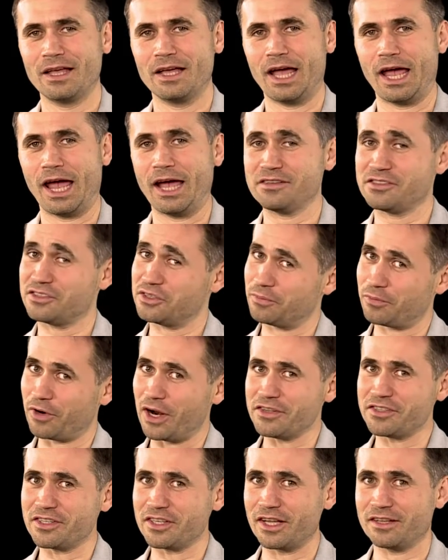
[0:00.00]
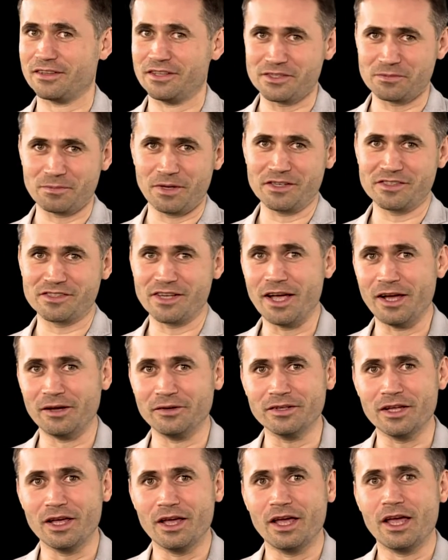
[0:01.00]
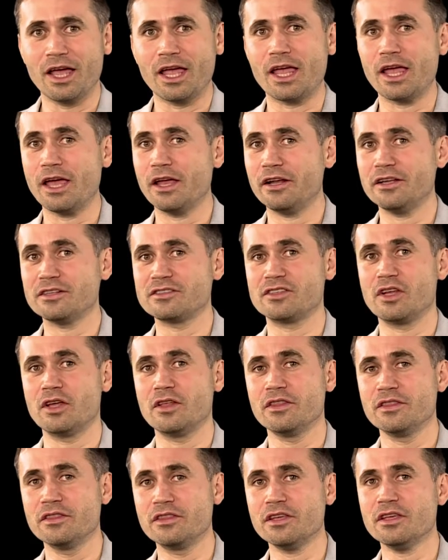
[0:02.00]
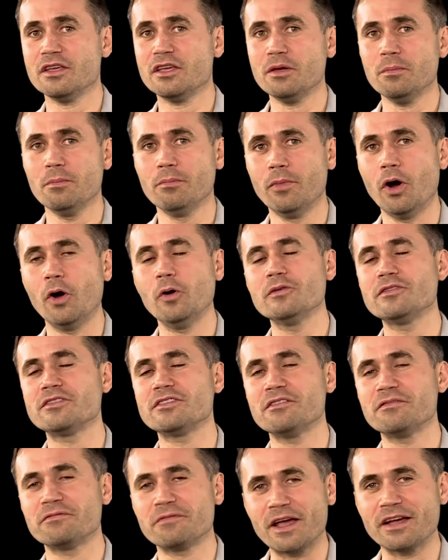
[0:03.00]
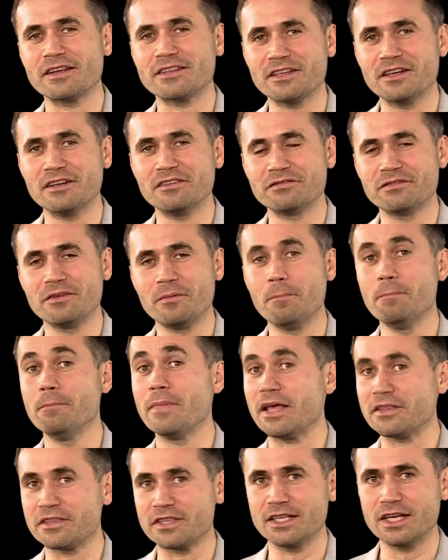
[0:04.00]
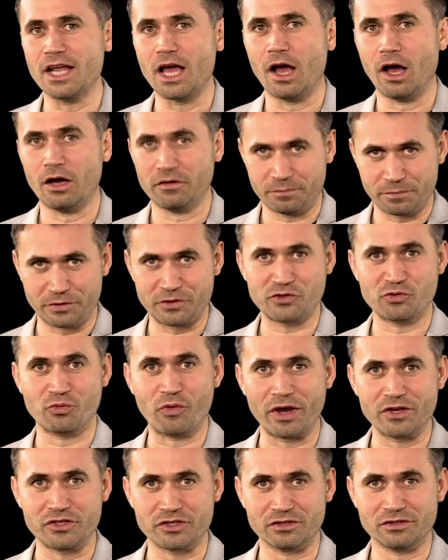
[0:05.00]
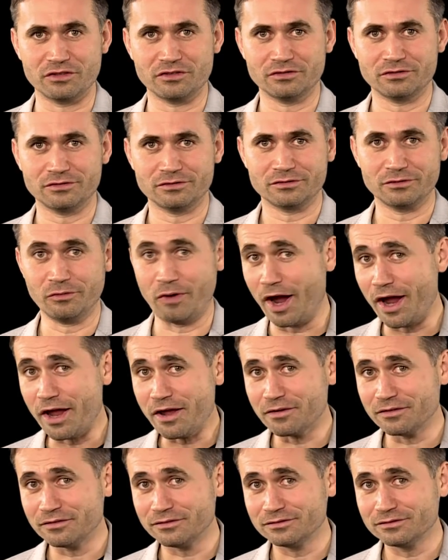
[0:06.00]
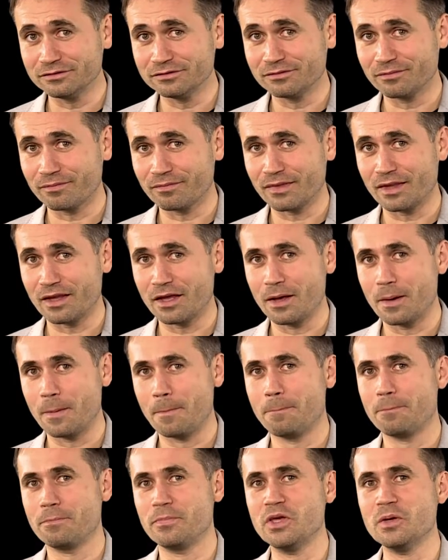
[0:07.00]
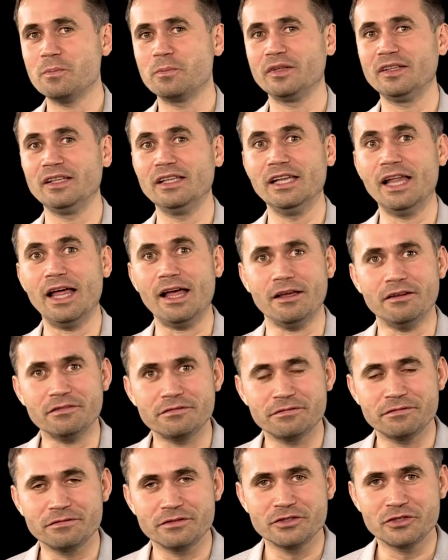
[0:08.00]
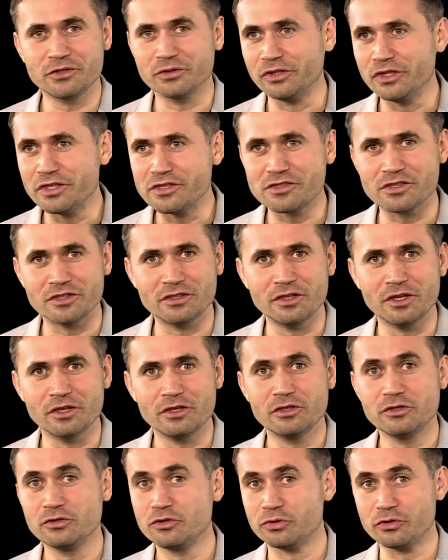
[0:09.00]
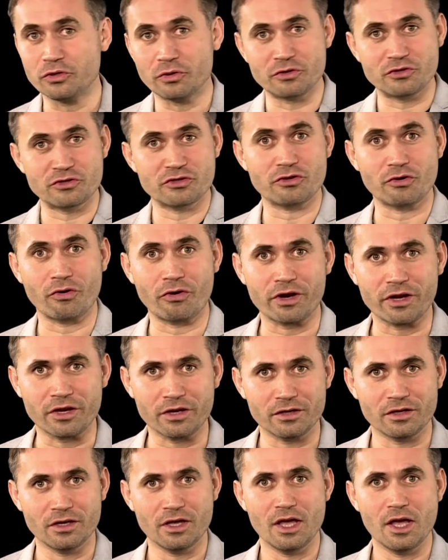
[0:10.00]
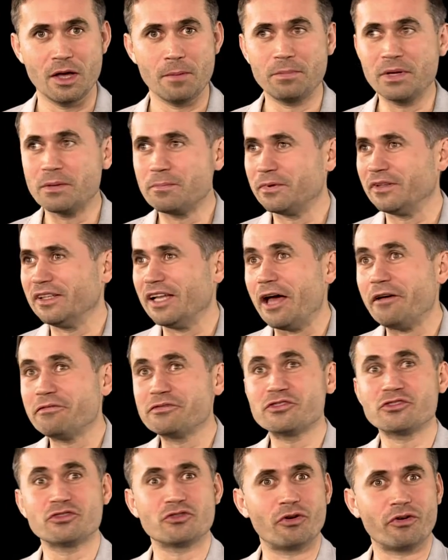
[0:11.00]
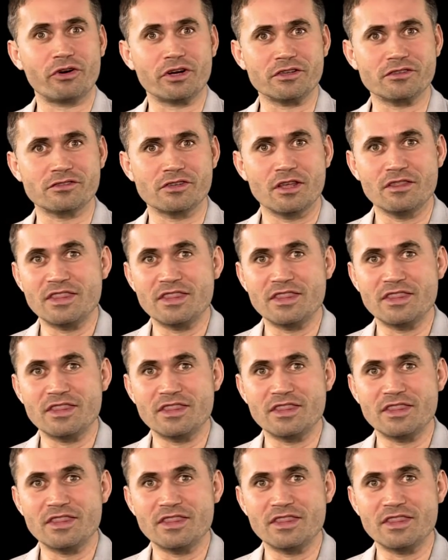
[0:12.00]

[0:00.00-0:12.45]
As surprising as this may sound, it is the most effective method of persuasion. Why? People love to listen to your story. People love stories.